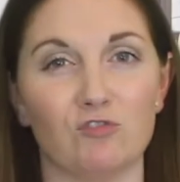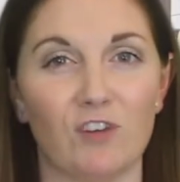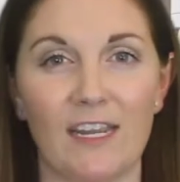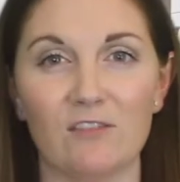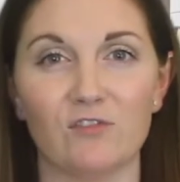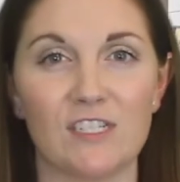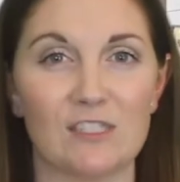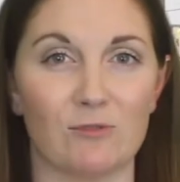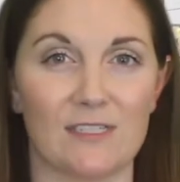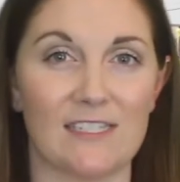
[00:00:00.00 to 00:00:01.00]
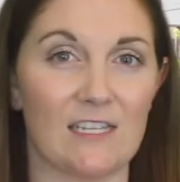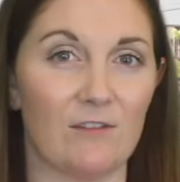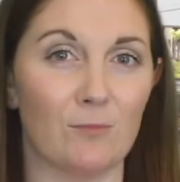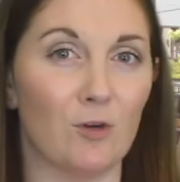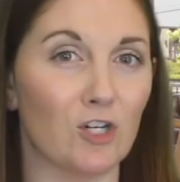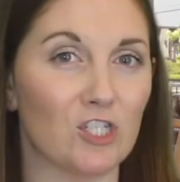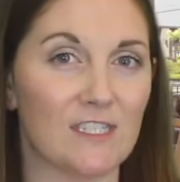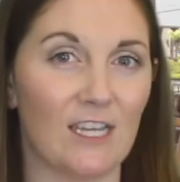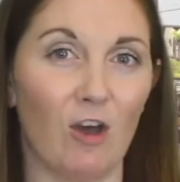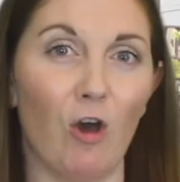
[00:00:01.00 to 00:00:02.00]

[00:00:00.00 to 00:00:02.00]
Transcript: great resources if you're purchasing a